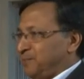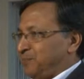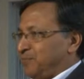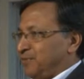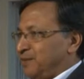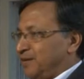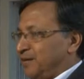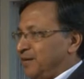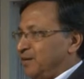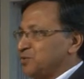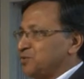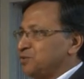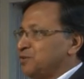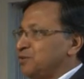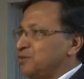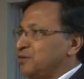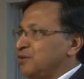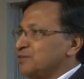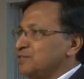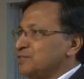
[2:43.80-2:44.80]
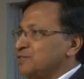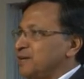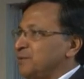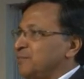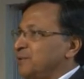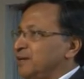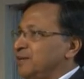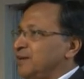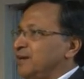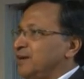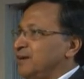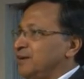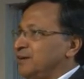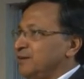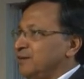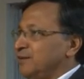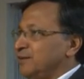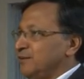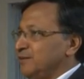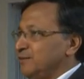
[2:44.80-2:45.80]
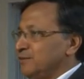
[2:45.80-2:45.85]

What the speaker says: The kerosene cost day by day